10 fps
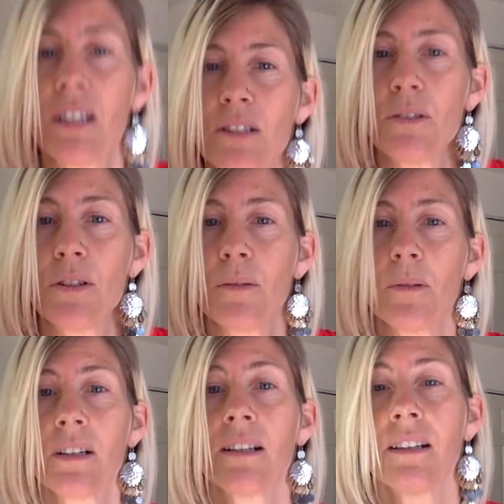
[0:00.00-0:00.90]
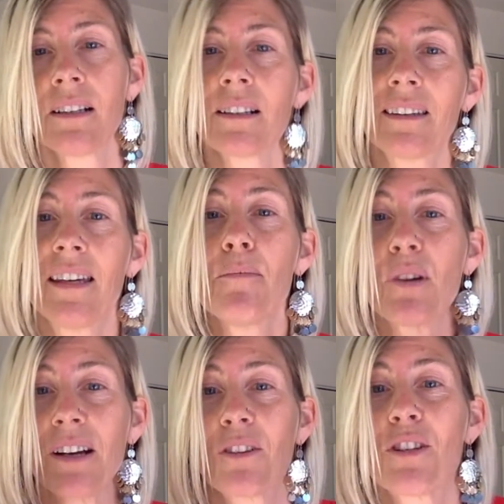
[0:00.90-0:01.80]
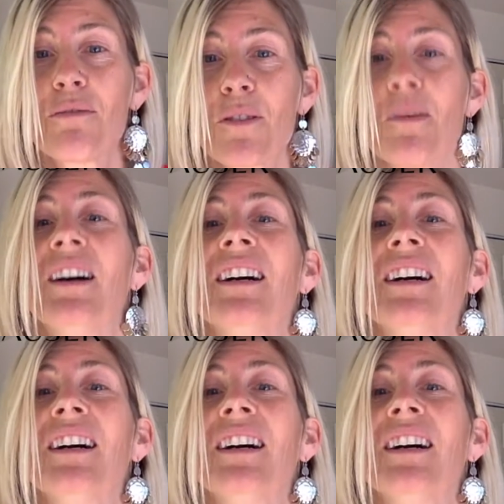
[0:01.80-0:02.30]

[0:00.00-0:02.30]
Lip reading: do to keep your energy from